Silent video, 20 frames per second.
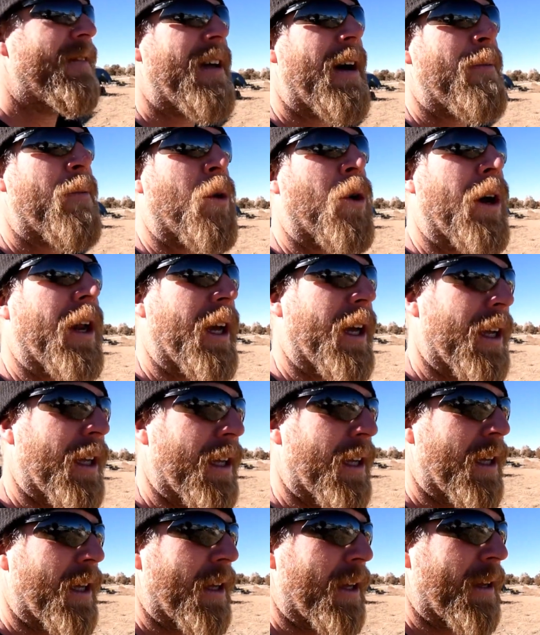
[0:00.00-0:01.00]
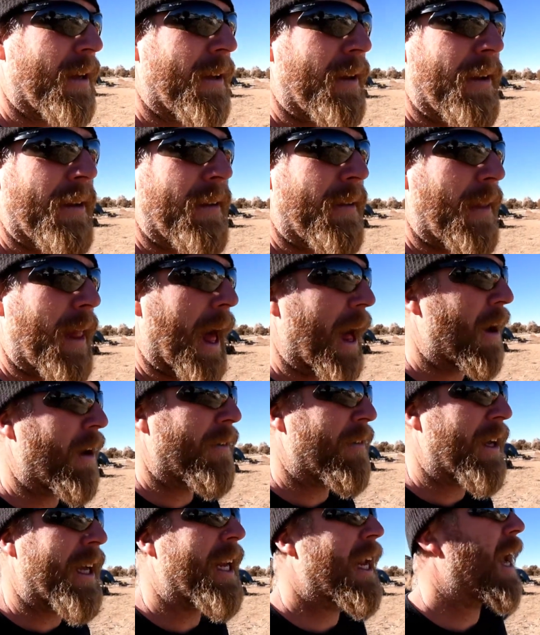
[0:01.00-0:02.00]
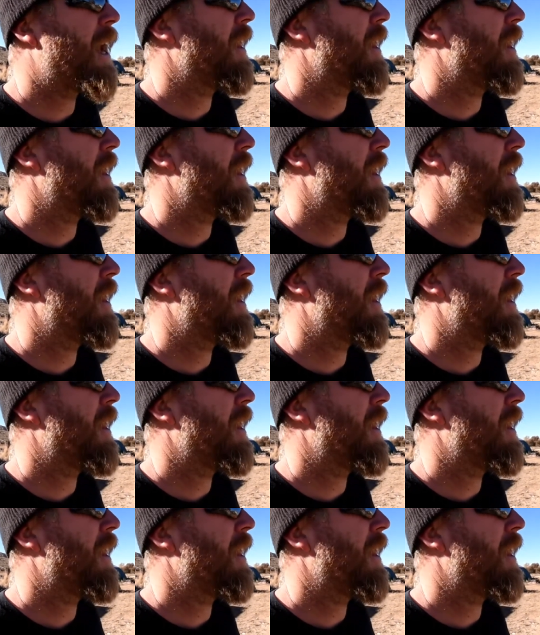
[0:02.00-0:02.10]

that morning. I don't even get out